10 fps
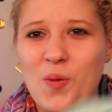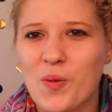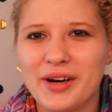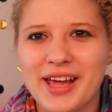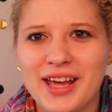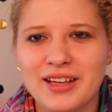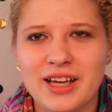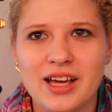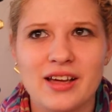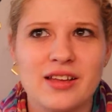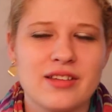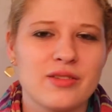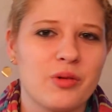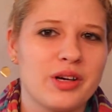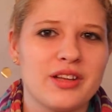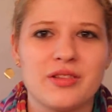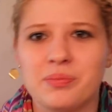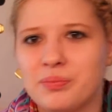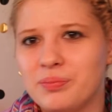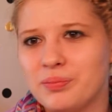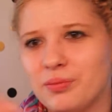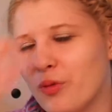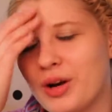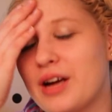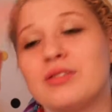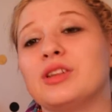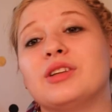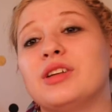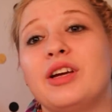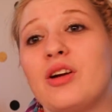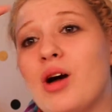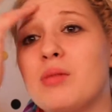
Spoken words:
what AHA is, what is whatever, you know.